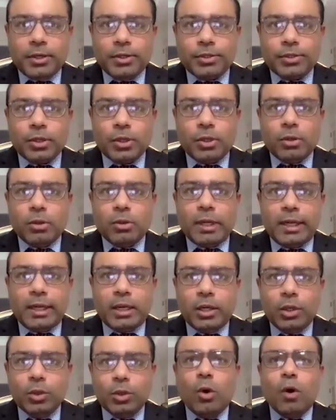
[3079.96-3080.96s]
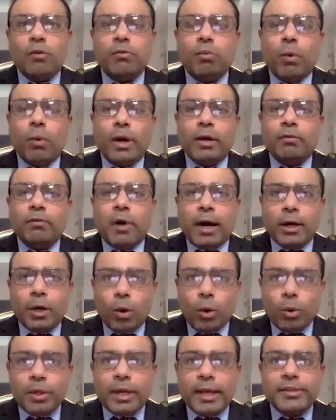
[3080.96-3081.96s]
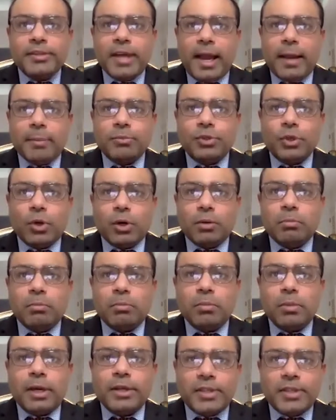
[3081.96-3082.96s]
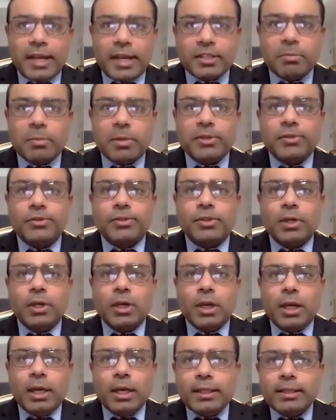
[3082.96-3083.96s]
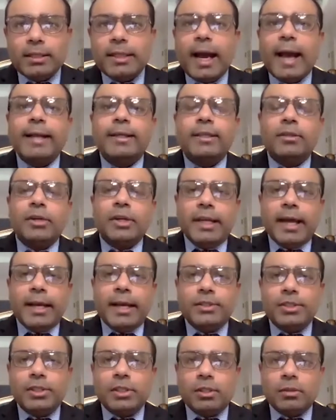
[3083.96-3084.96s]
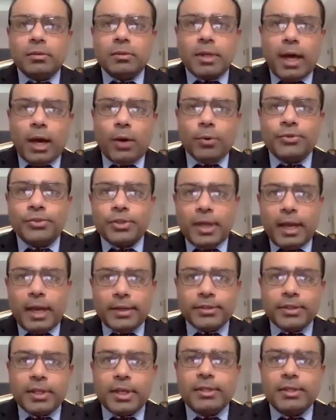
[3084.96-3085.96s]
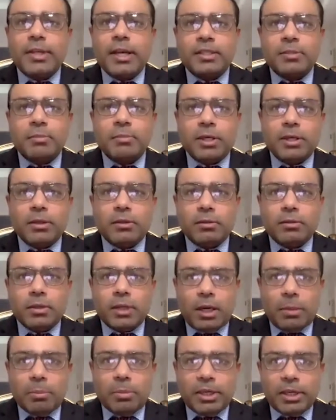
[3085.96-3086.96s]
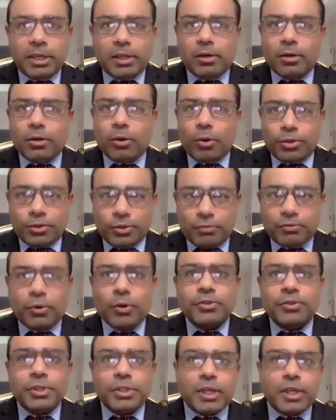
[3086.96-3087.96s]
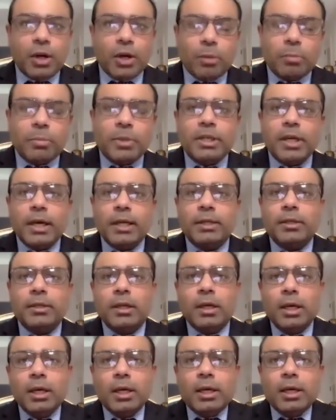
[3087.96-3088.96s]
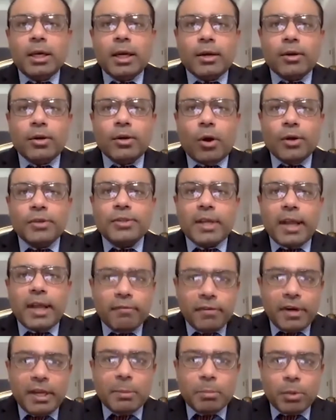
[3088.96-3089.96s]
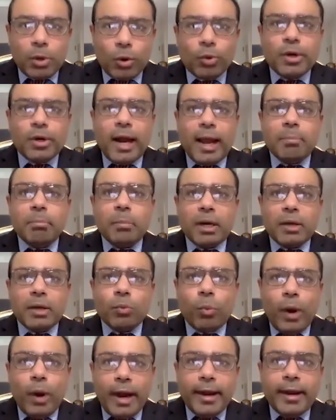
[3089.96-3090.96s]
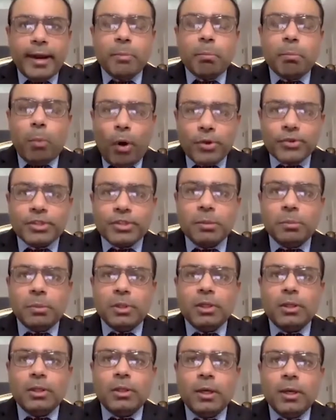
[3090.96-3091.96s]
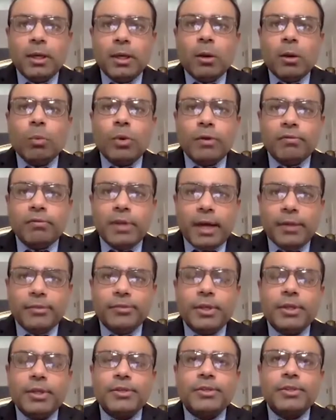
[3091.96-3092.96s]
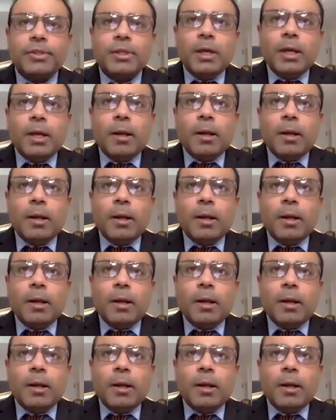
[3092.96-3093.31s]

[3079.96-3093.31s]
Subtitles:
So in lieu of one of our own exams or assessments, that credential counts as the assessment in a particular course. Of course, this cannot be done across every program, but where possible, we've done this,